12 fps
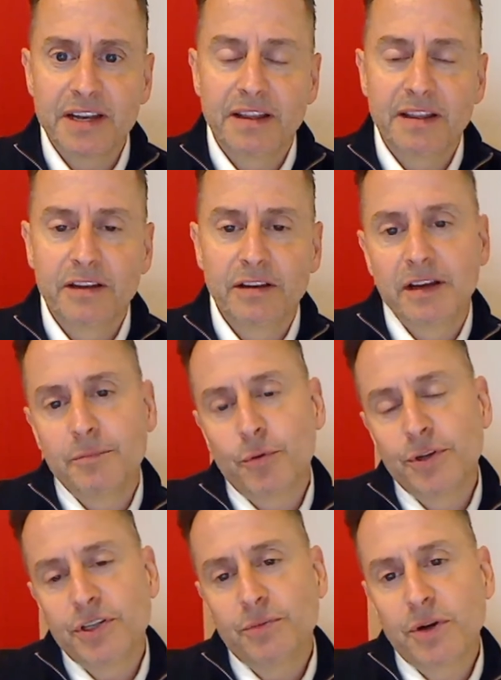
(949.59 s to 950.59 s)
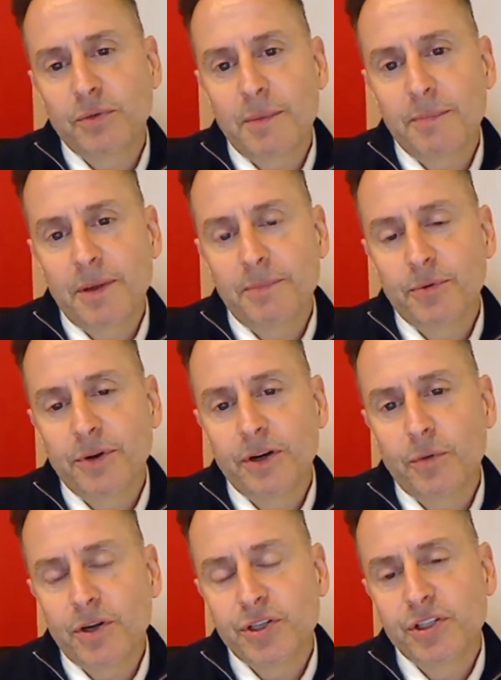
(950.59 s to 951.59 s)
Any points you want to wrap up, or any
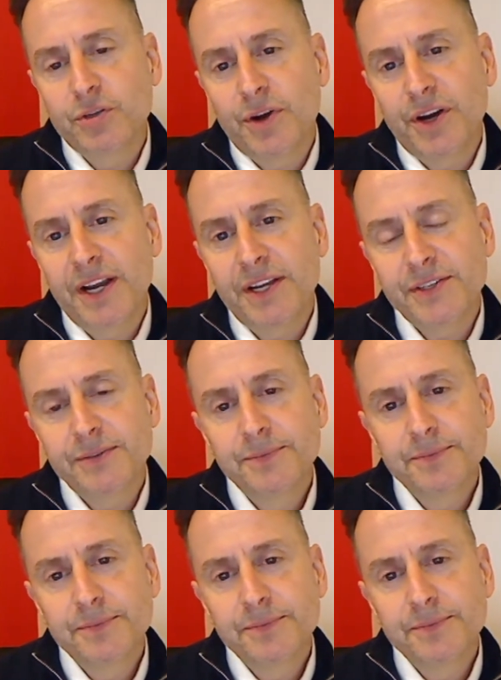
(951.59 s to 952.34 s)
questions you want to ask?